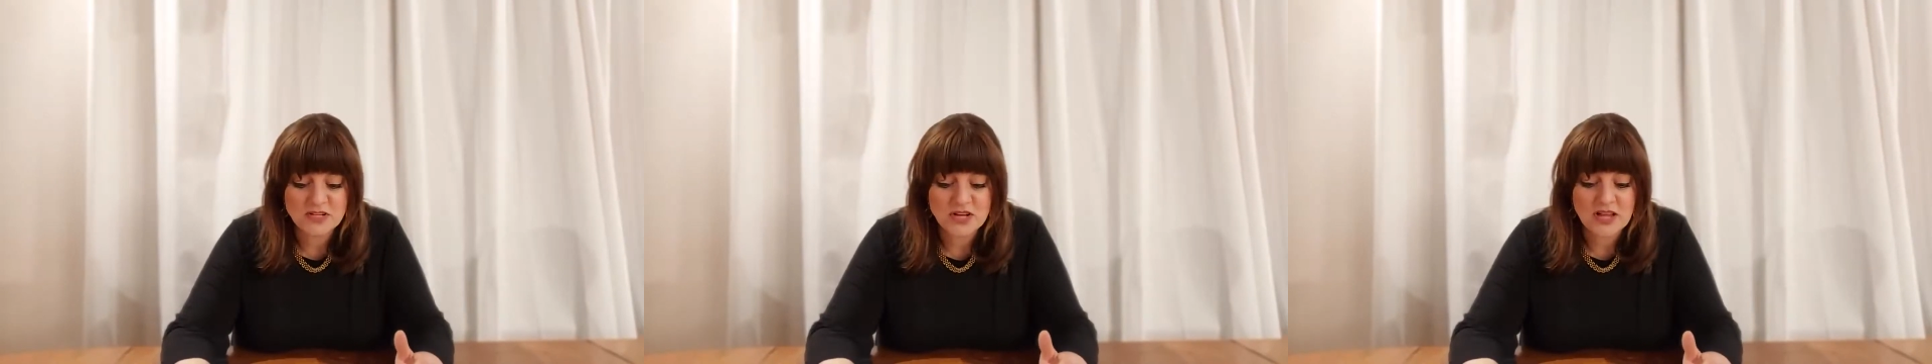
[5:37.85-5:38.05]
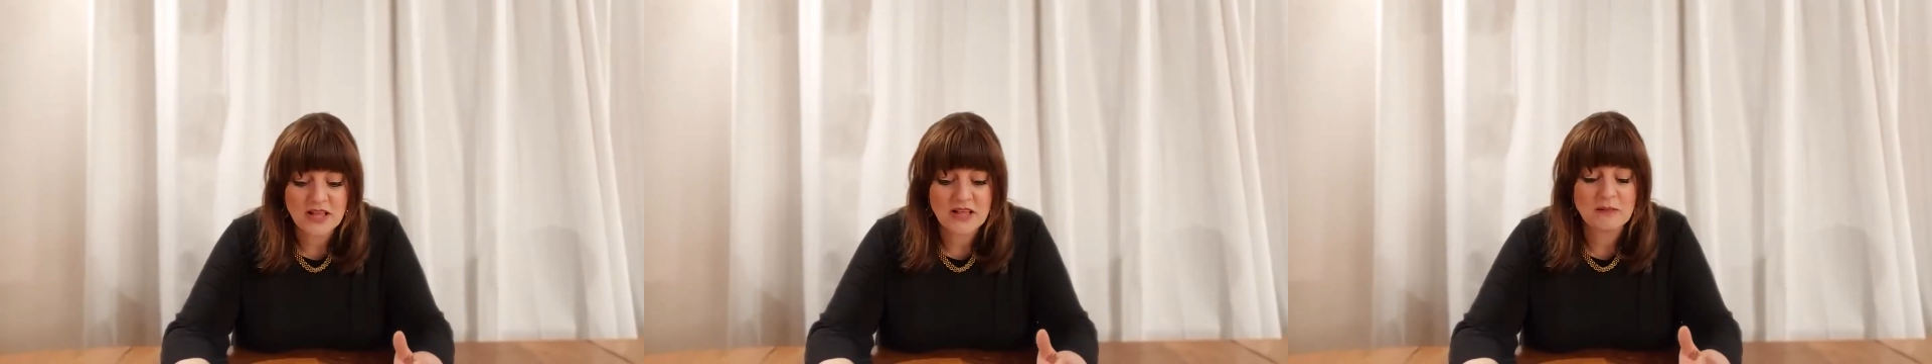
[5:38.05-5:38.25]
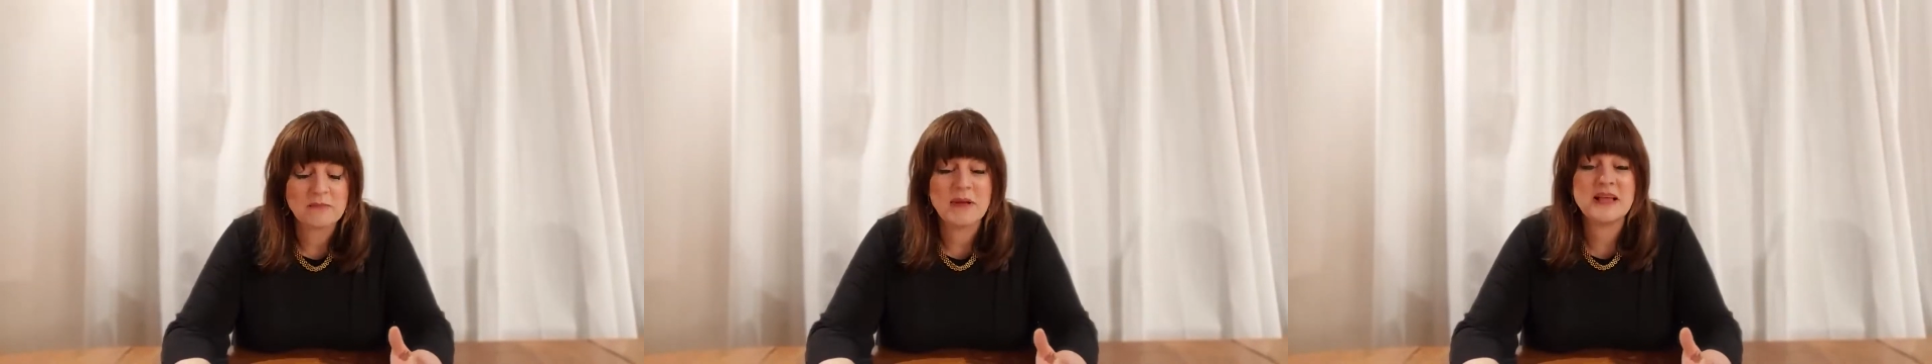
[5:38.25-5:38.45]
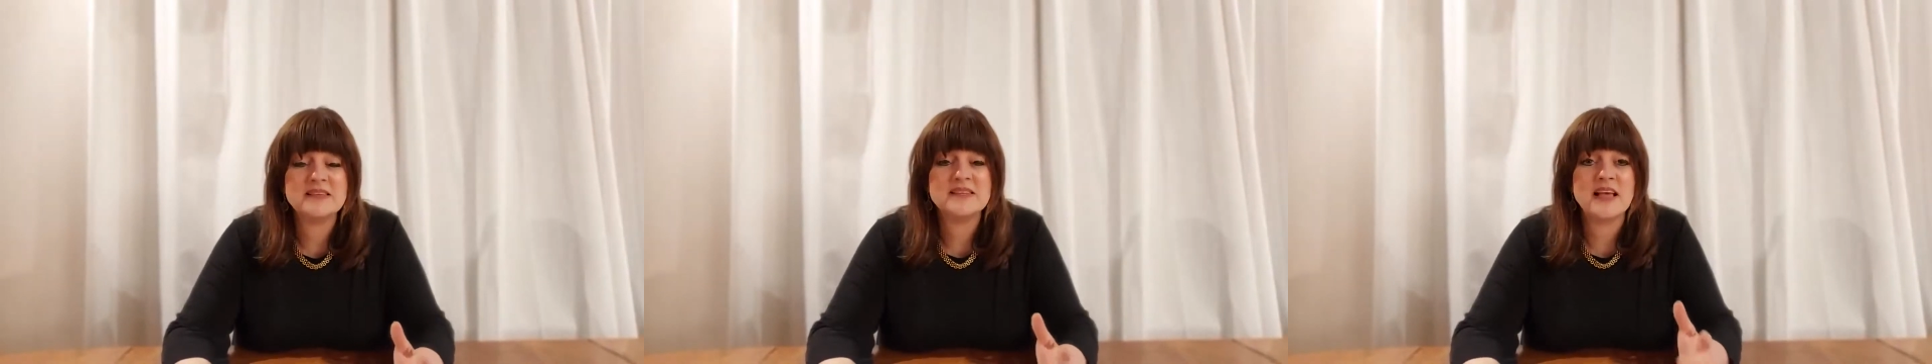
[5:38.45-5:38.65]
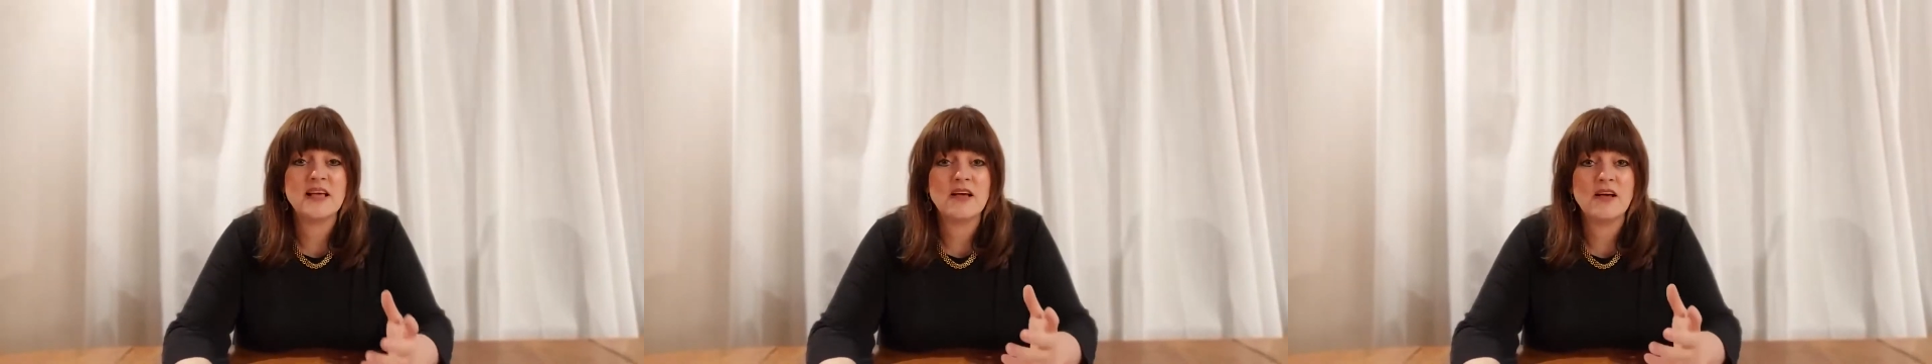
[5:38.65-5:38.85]
a
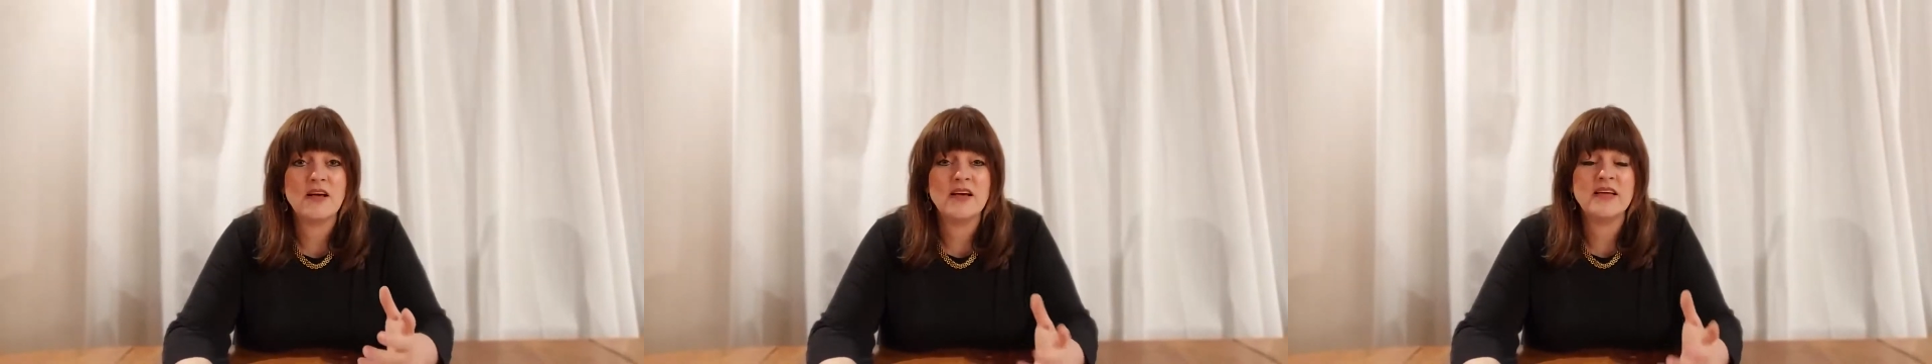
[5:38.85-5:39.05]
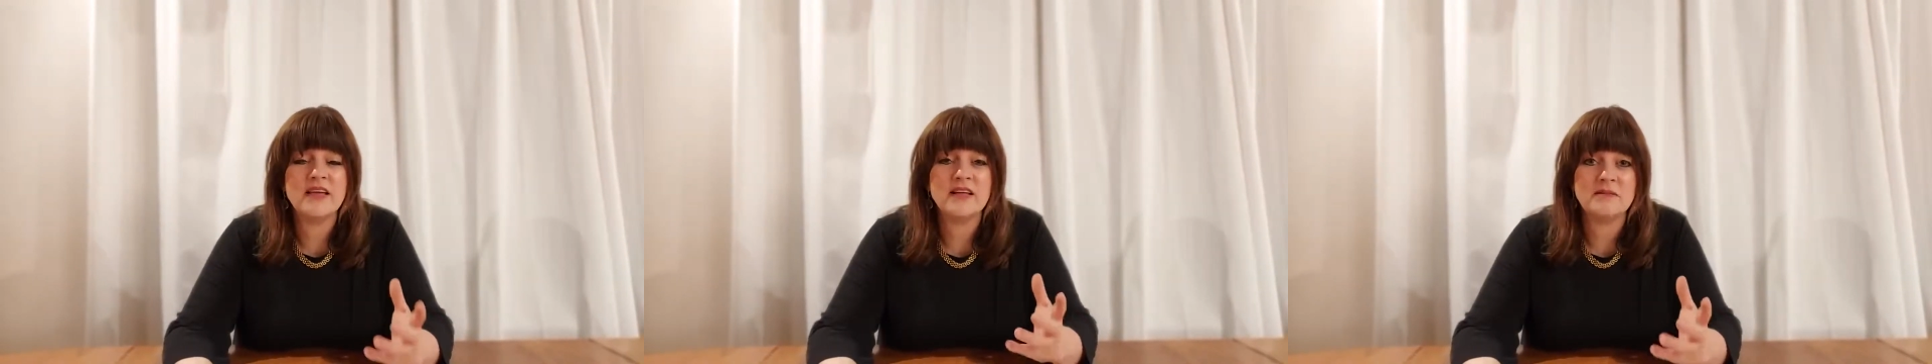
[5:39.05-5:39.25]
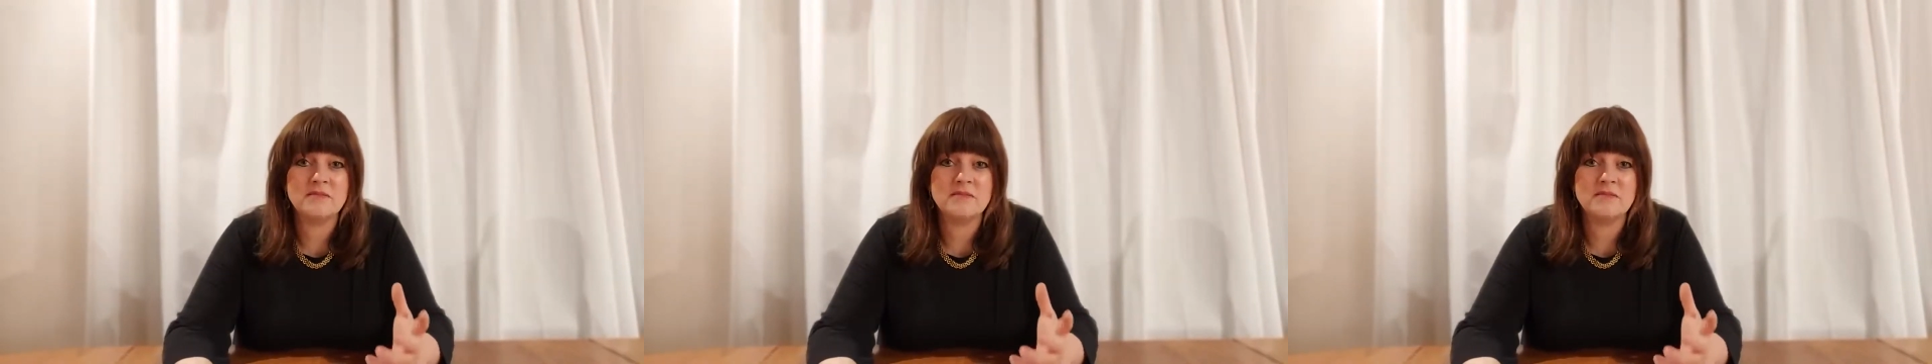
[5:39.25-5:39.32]
Pesach Ayel